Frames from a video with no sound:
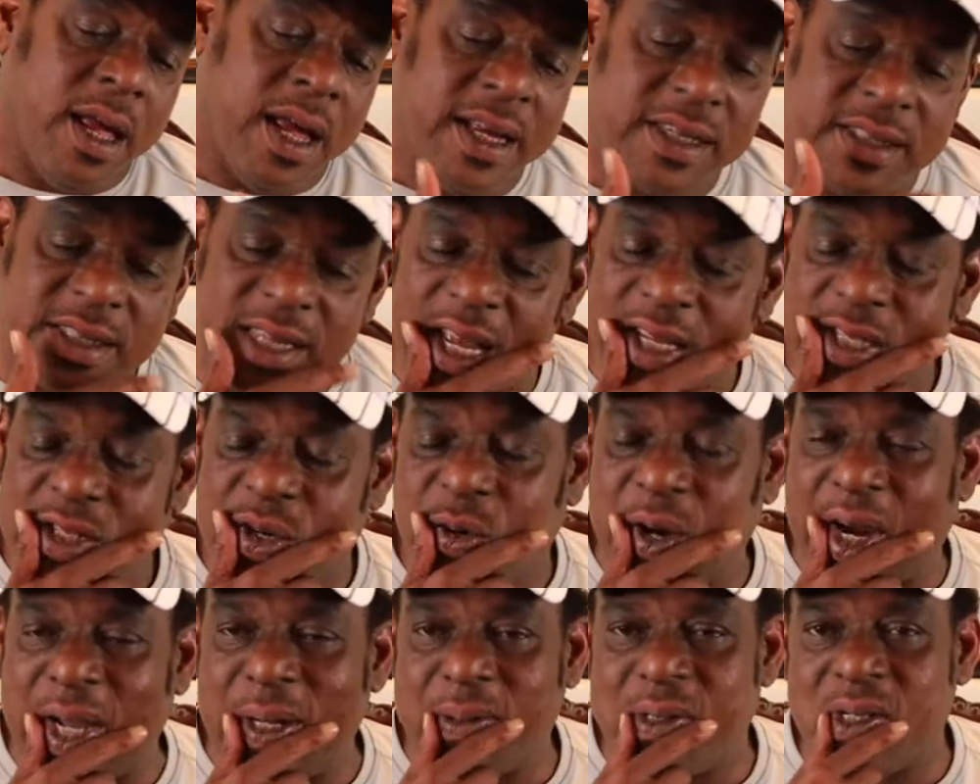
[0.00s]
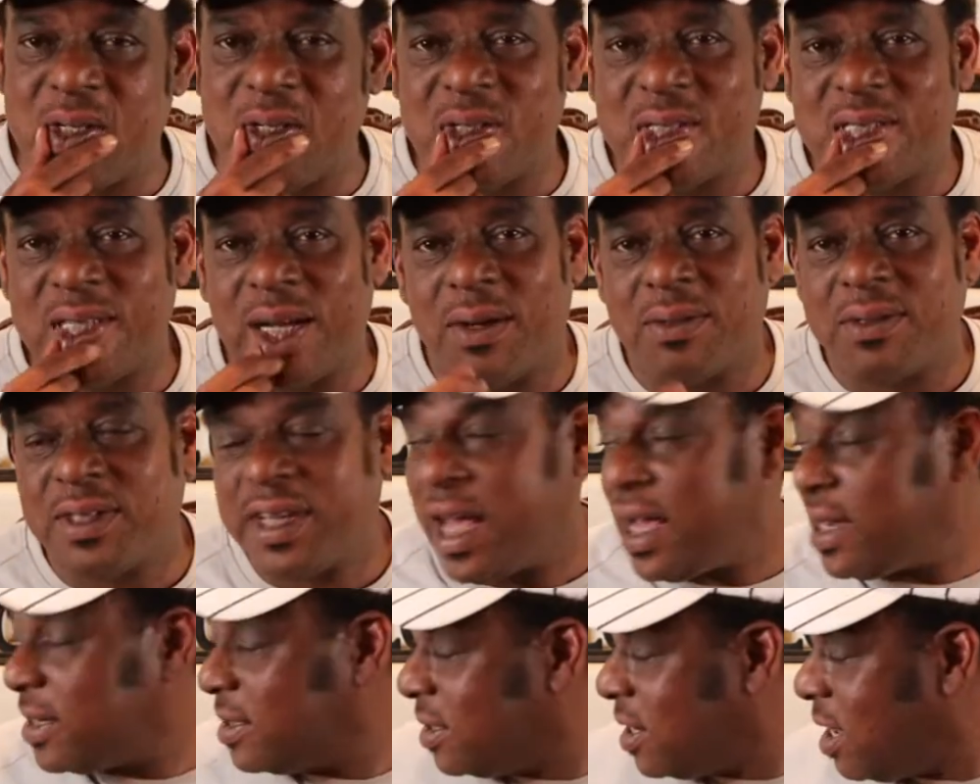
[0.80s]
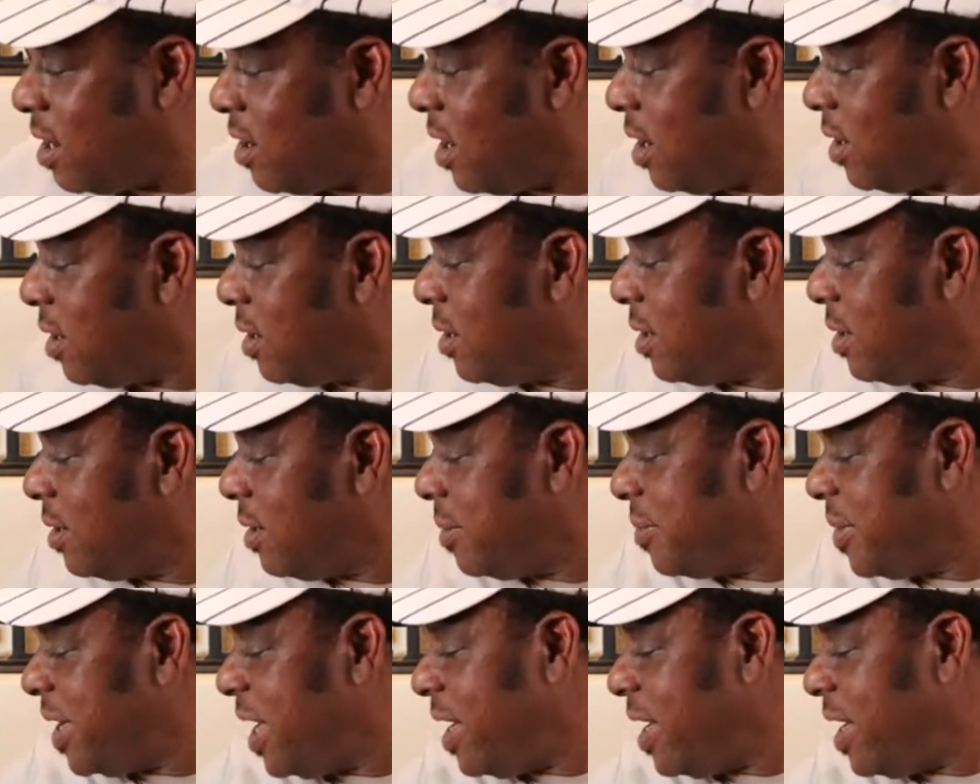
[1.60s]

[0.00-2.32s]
He says grape juice on deck. No,